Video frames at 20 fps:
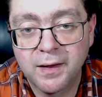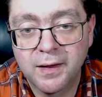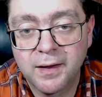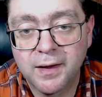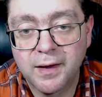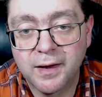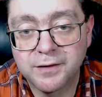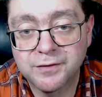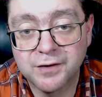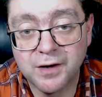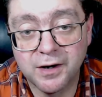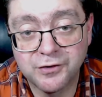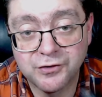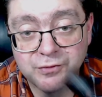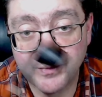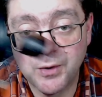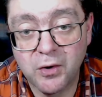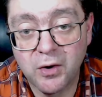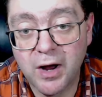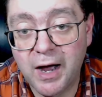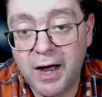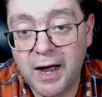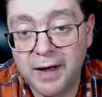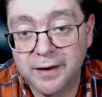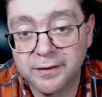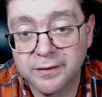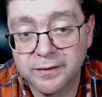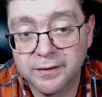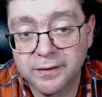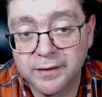it's going to smoke
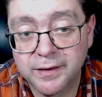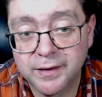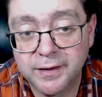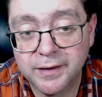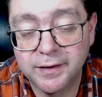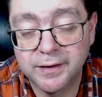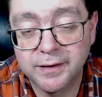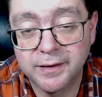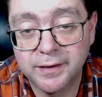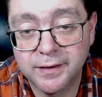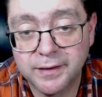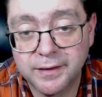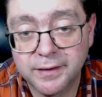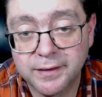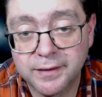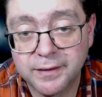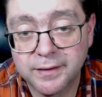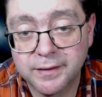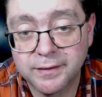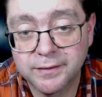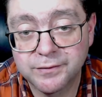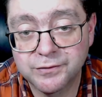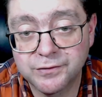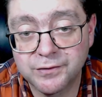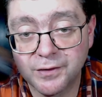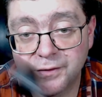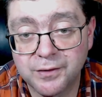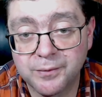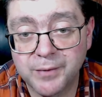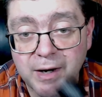hotter,
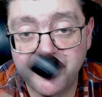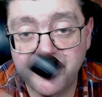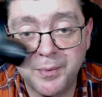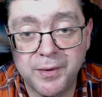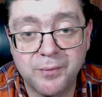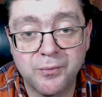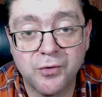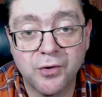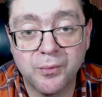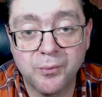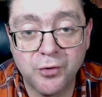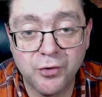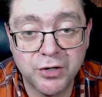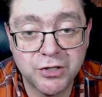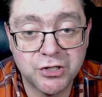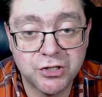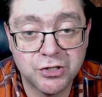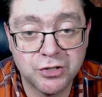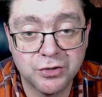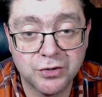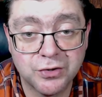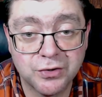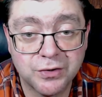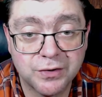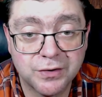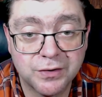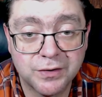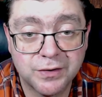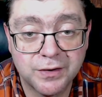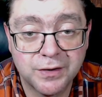so there might be more
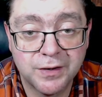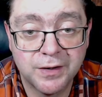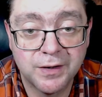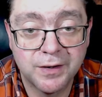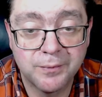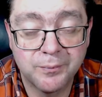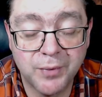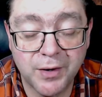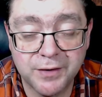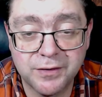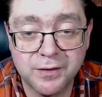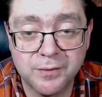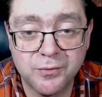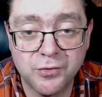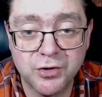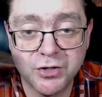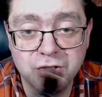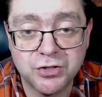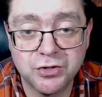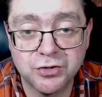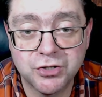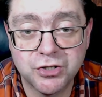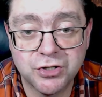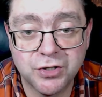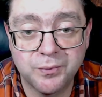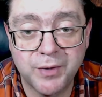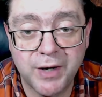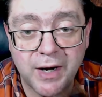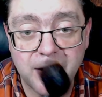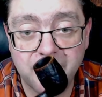moisture, but the moisture
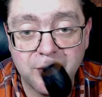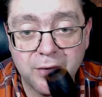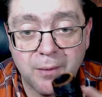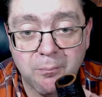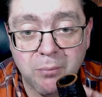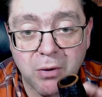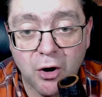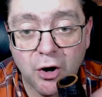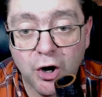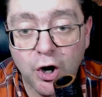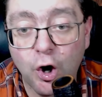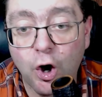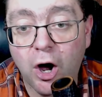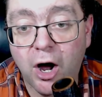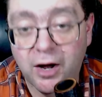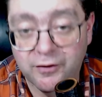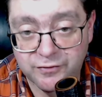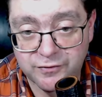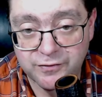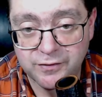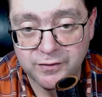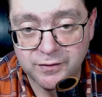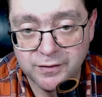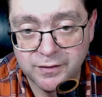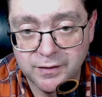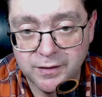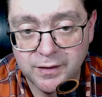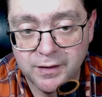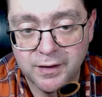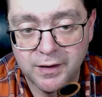should be able to burn off.
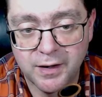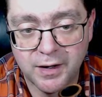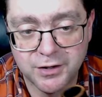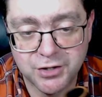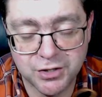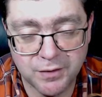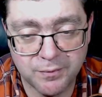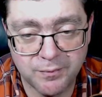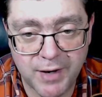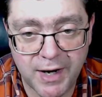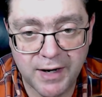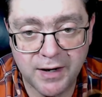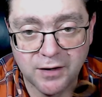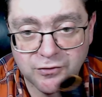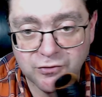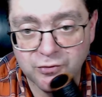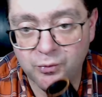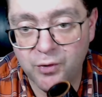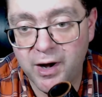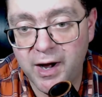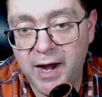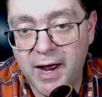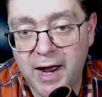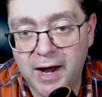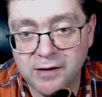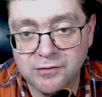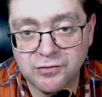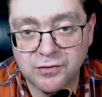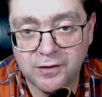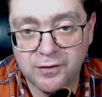It should make its way
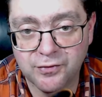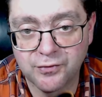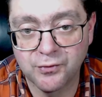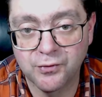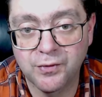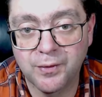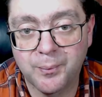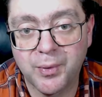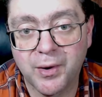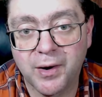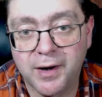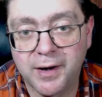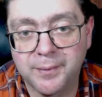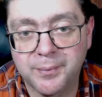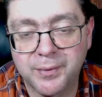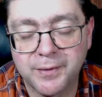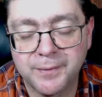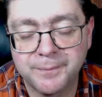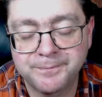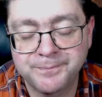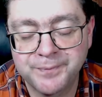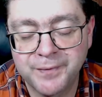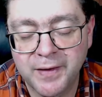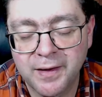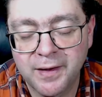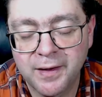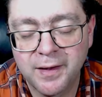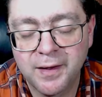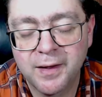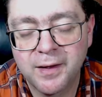actually through the pipe.
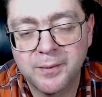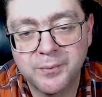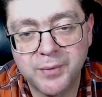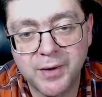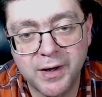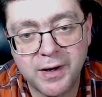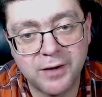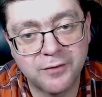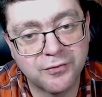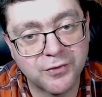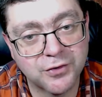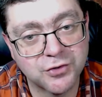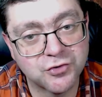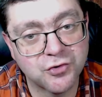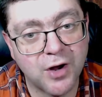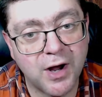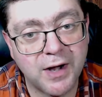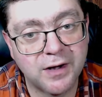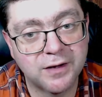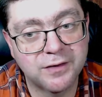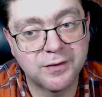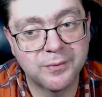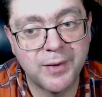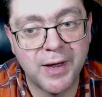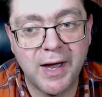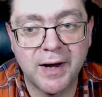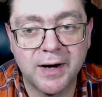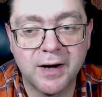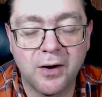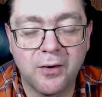But if we're drying the
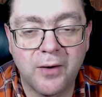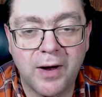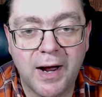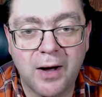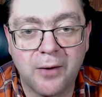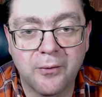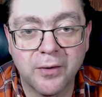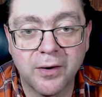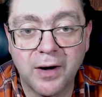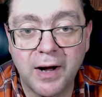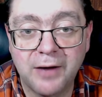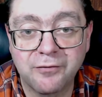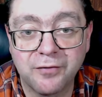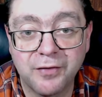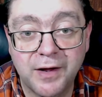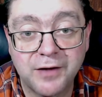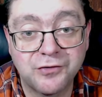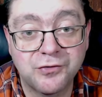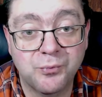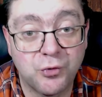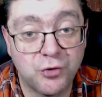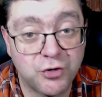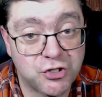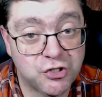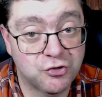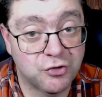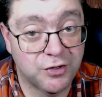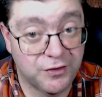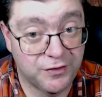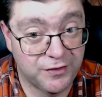tobacco out, we're going to have less
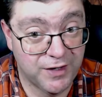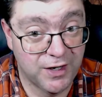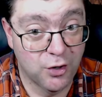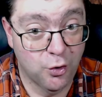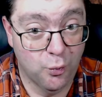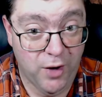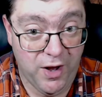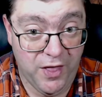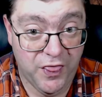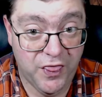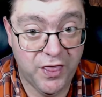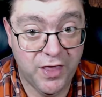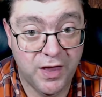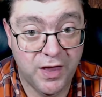moisture to deal with.